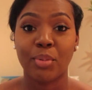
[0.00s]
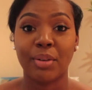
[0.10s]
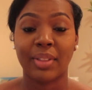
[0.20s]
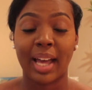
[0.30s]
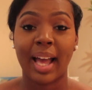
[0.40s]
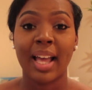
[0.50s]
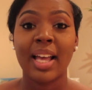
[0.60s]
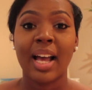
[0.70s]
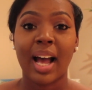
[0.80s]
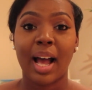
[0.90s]
And with that,
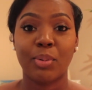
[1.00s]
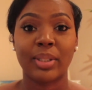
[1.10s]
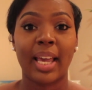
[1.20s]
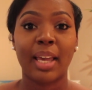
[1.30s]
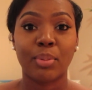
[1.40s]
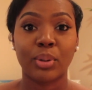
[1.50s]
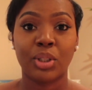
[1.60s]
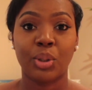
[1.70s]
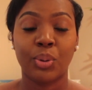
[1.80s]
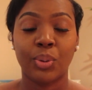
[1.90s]
I was able
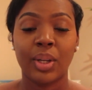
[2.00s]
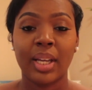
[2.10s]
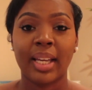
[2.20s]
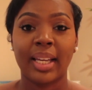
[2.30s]
to